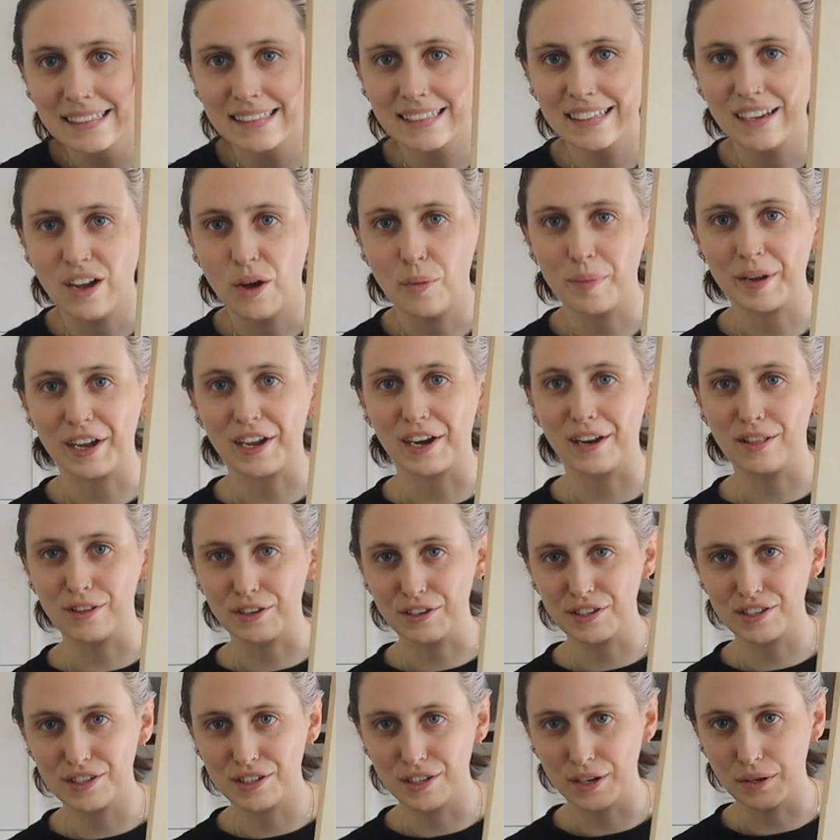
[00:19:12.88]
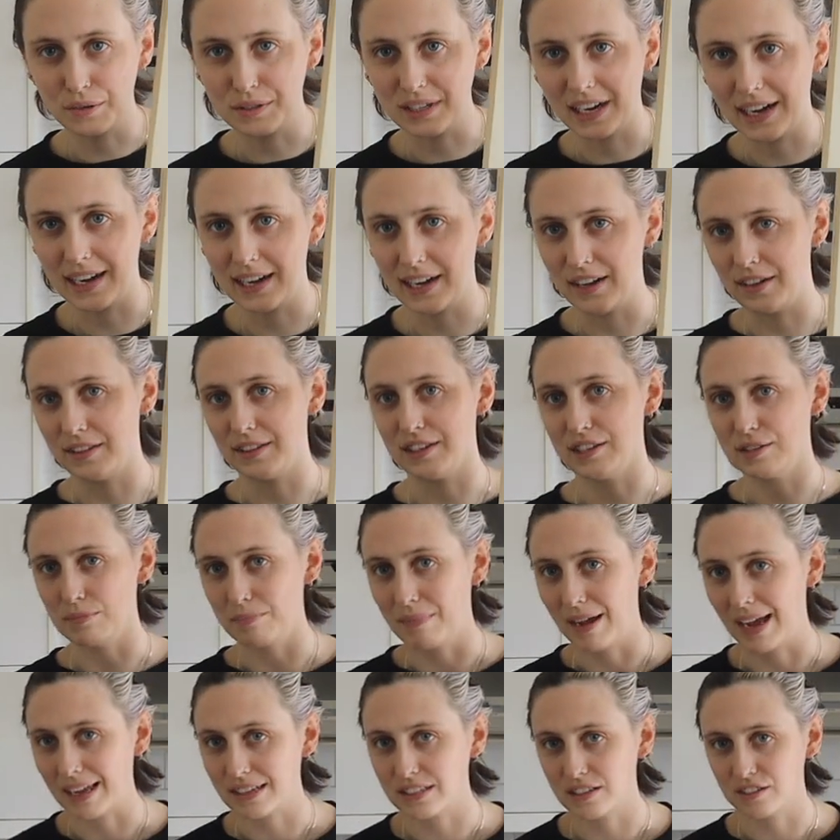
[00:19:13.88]
Oh my god, it looks so tiny on this
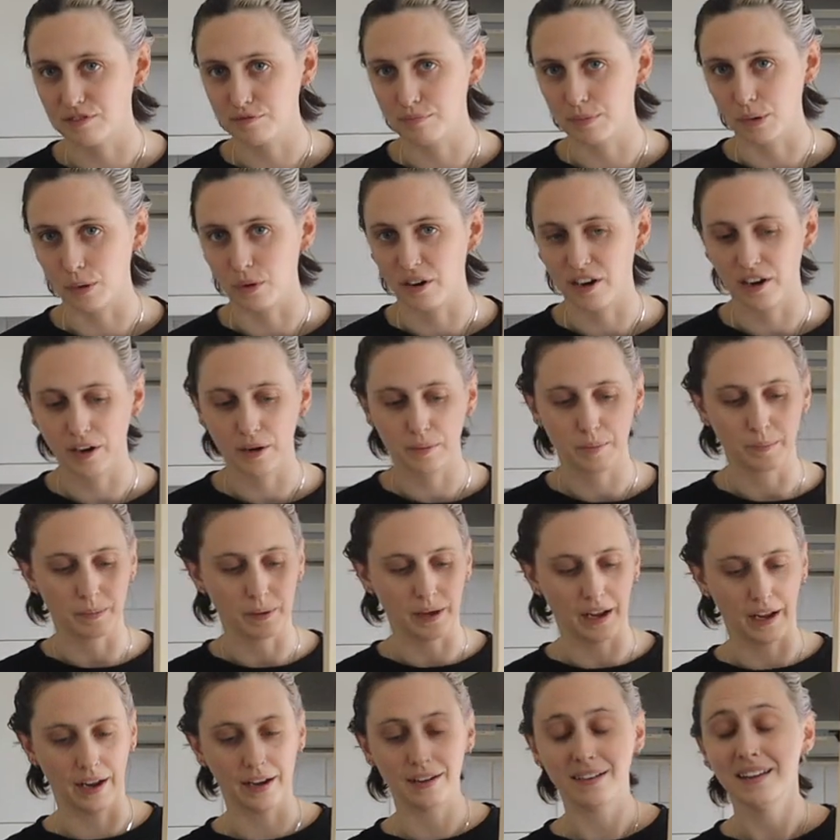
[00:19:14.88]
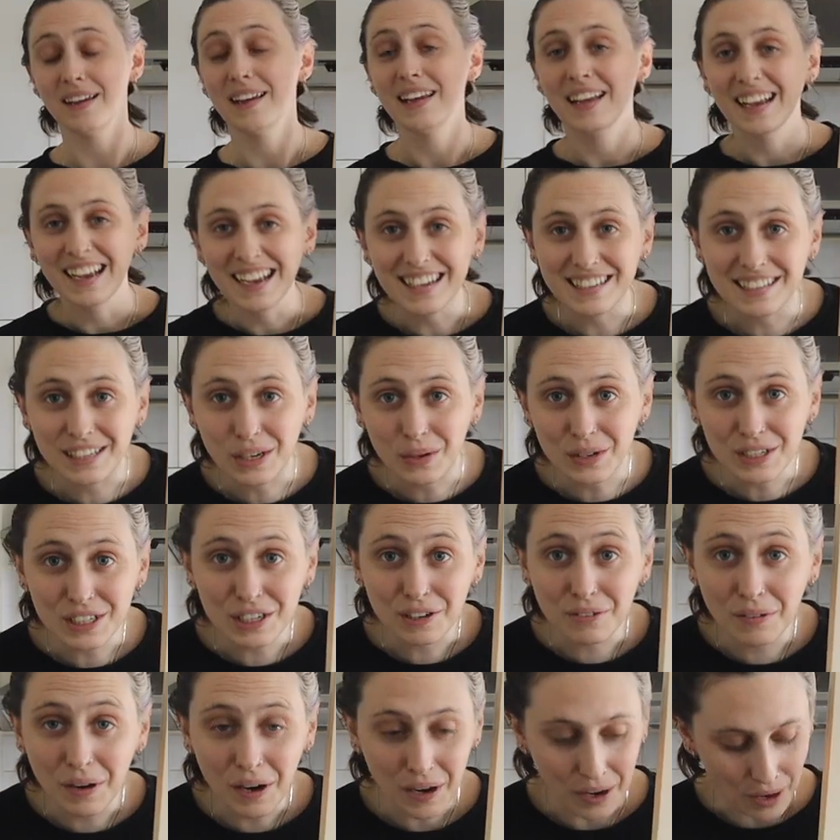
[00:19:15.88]
massive board, but it's going
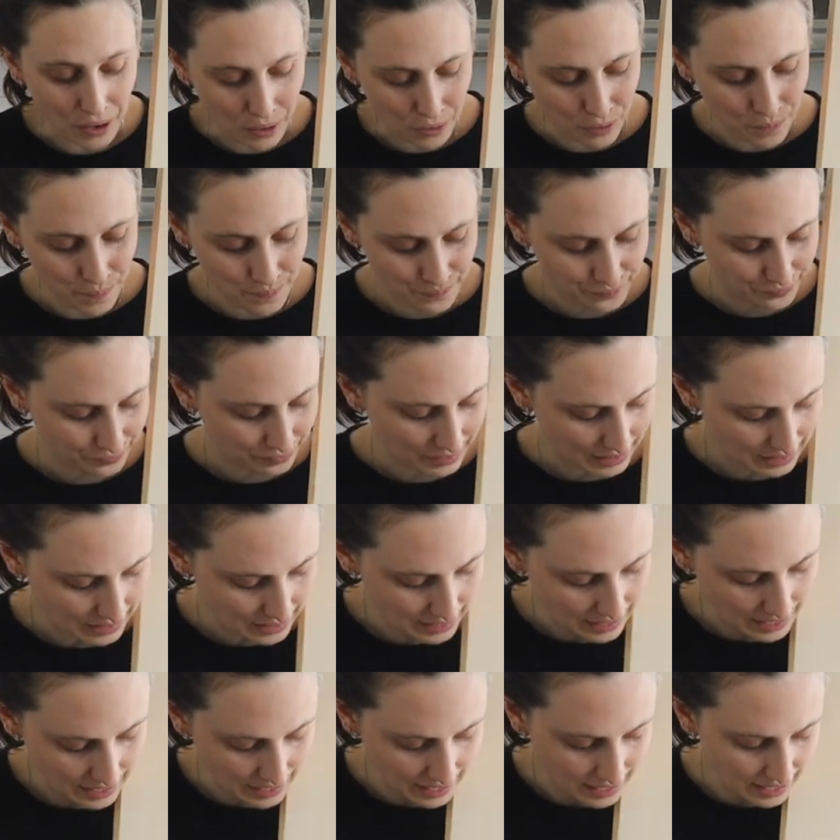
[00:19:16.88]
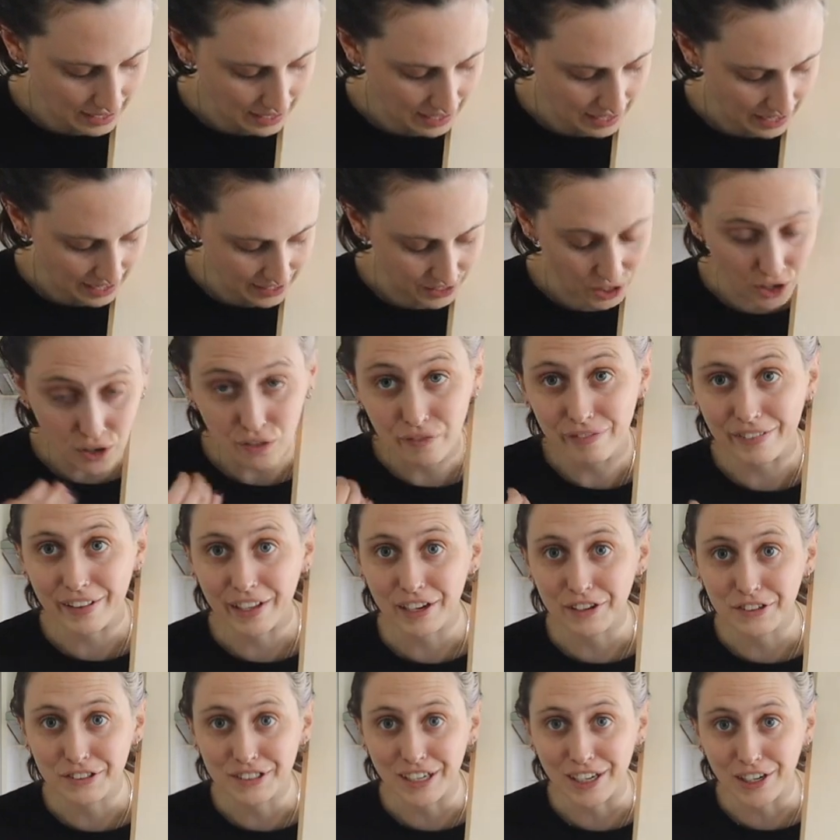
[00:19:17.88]
to grow and hopefully
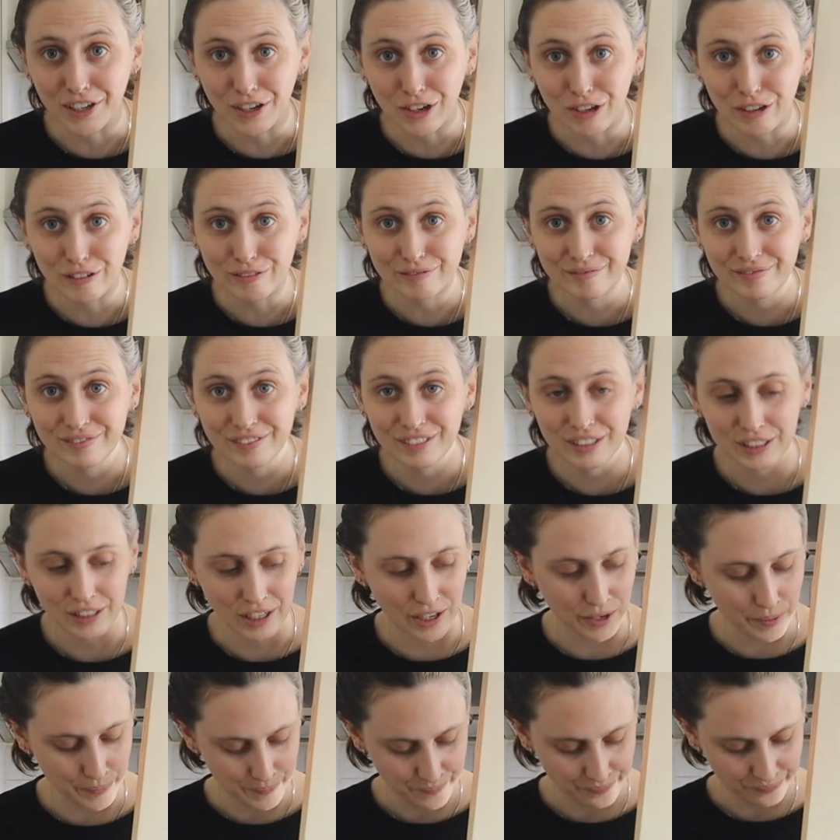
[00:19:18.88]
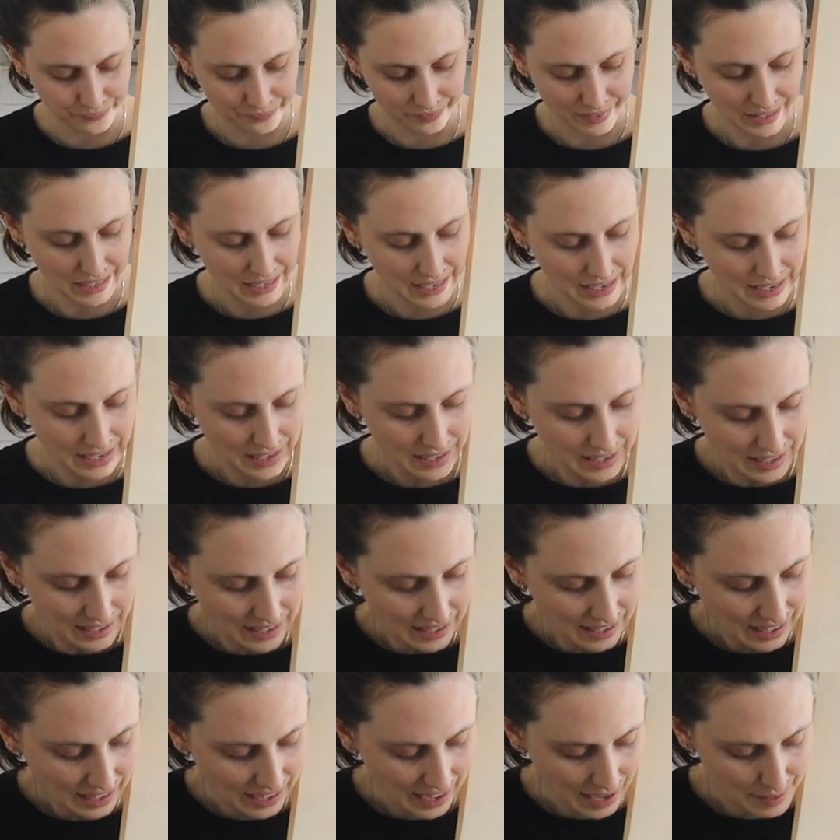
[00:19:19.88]
it'll shingle. So
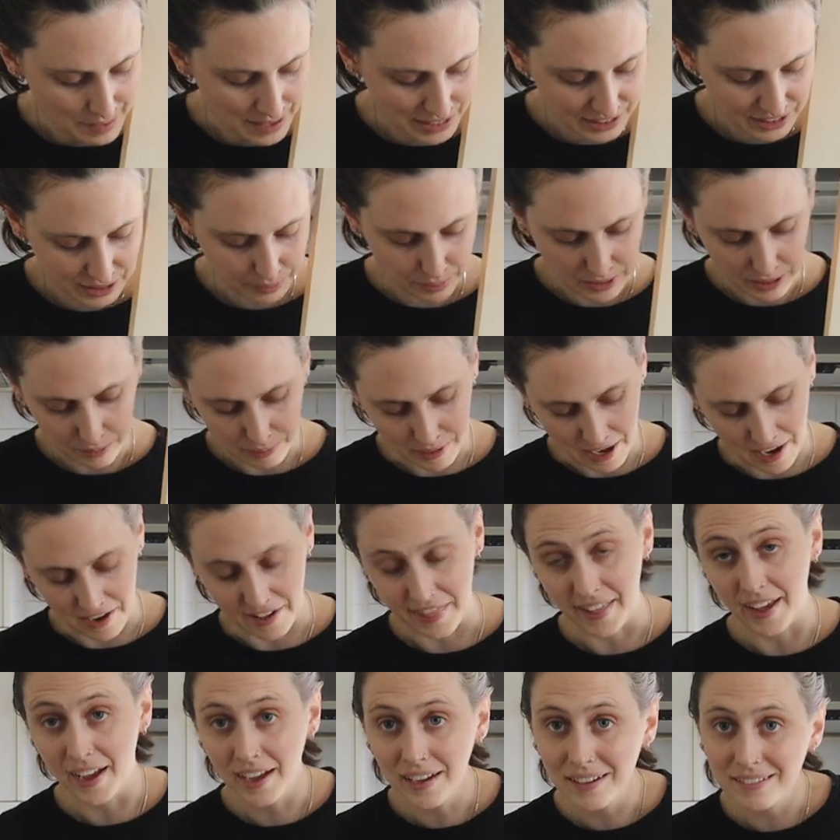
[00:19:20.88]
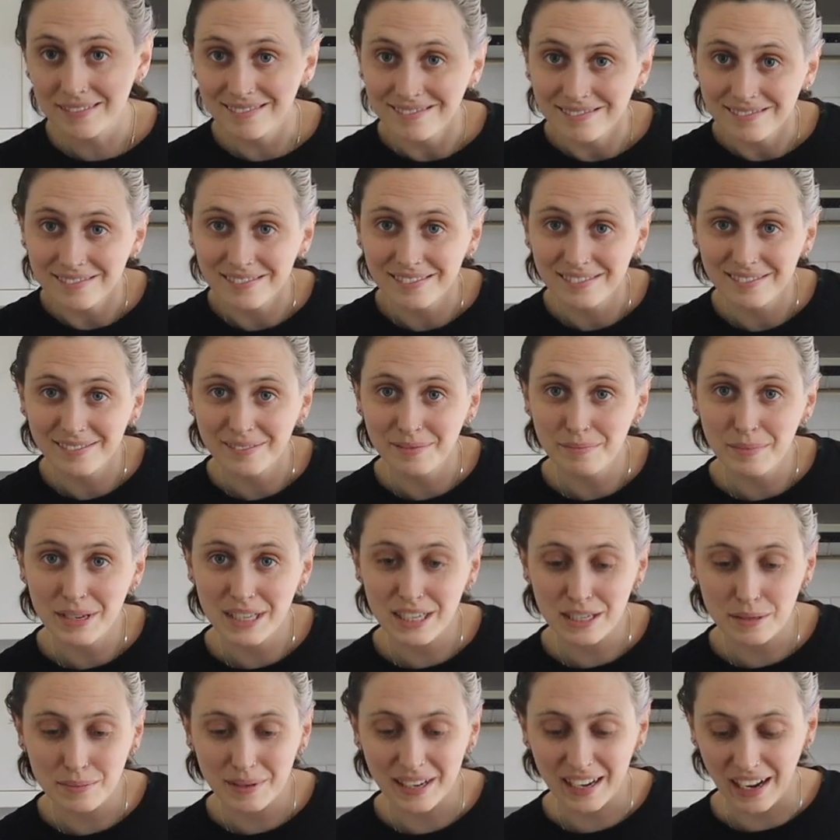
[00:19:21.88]
I'm actually pretty proud of that.
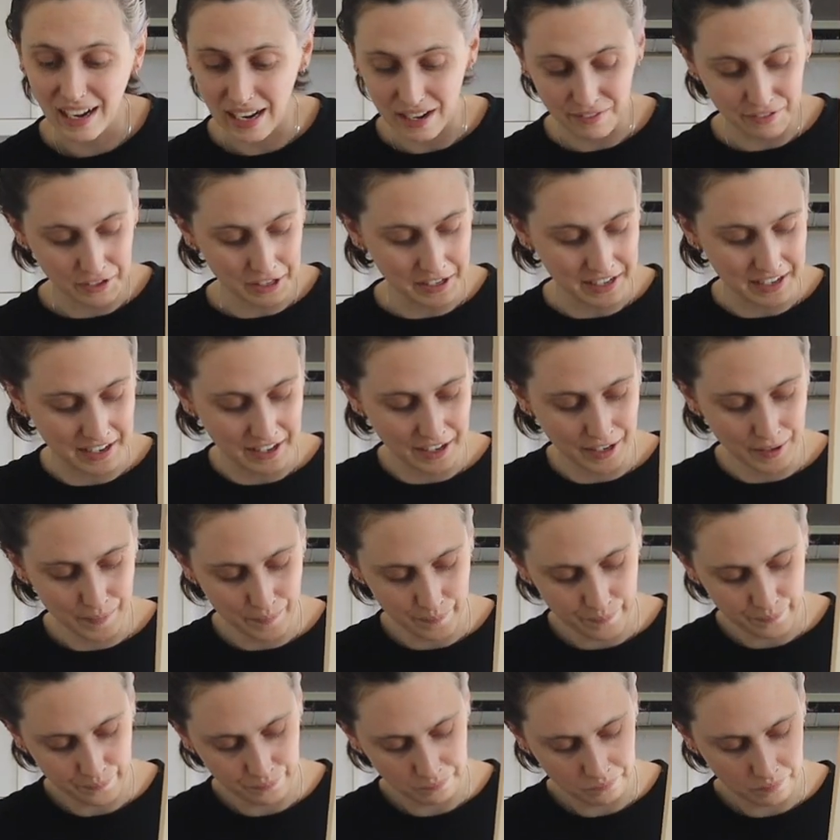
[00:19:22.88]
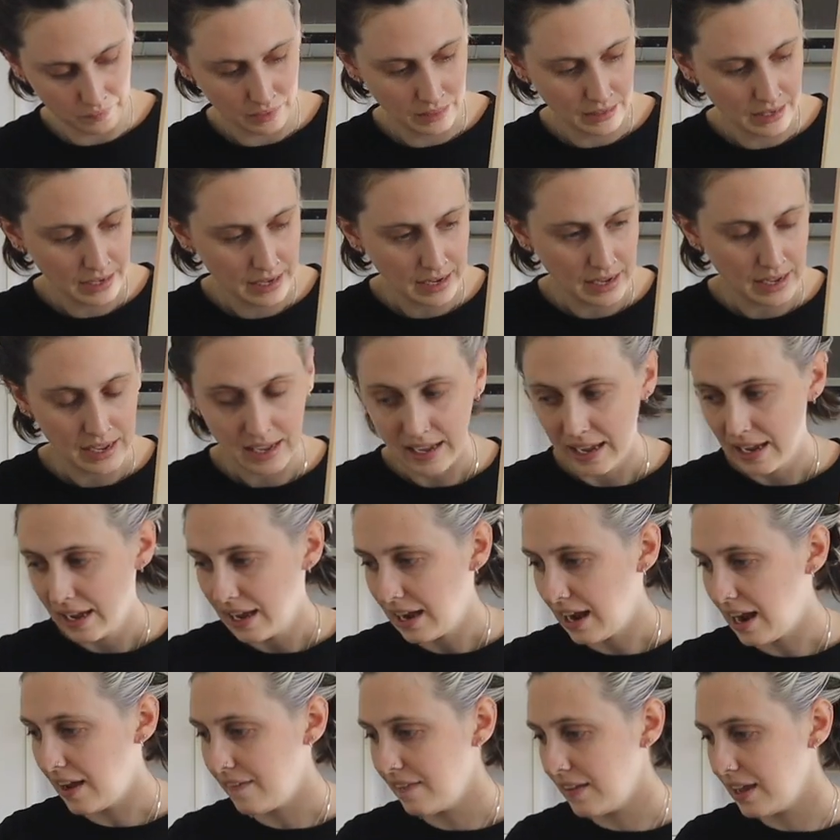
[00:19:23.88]
Mrs. MacGyver here.
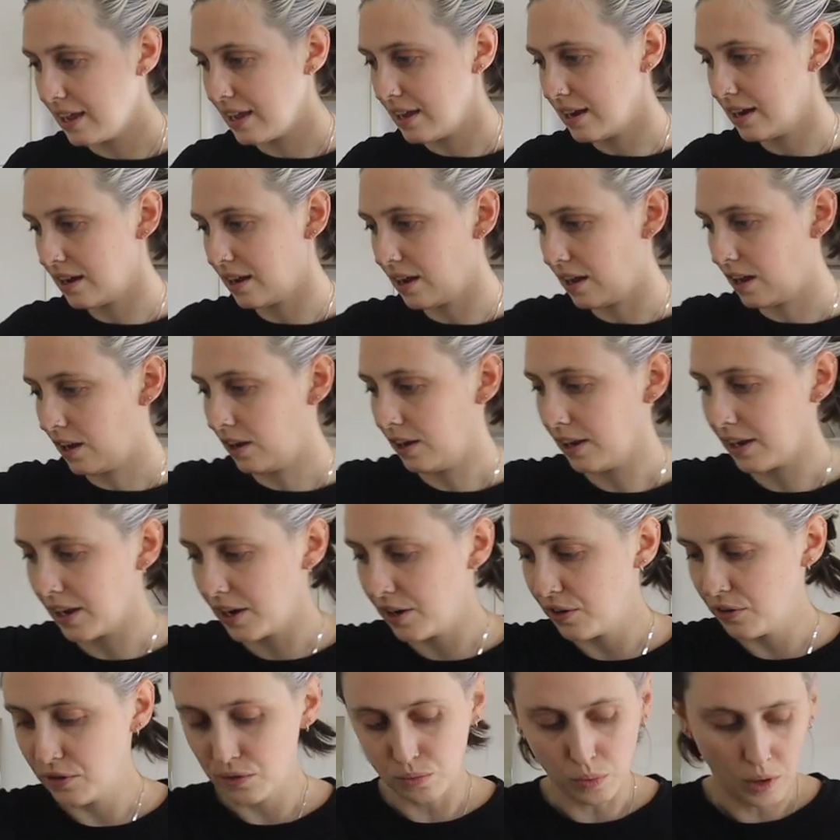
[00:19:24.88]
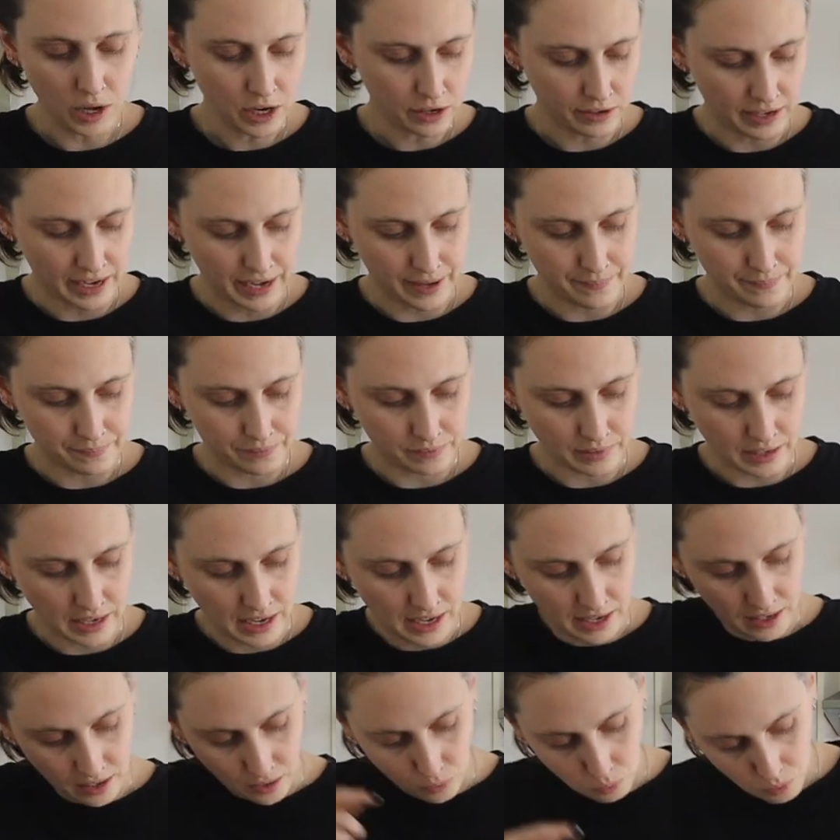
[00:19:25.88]
And then all I gotta do is water it
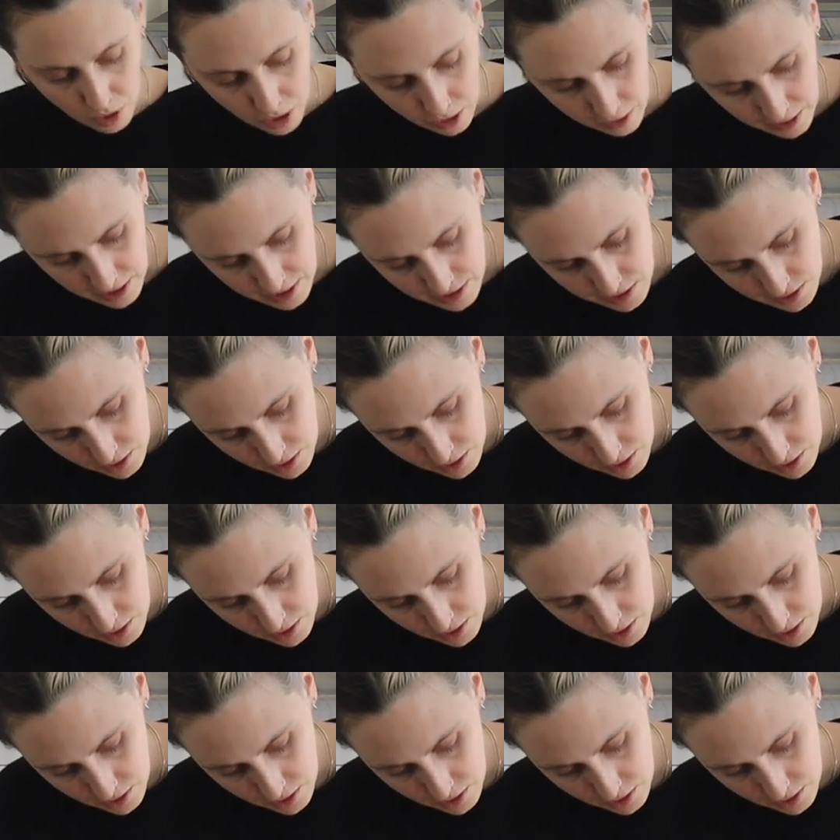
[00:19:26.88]
and I'll water it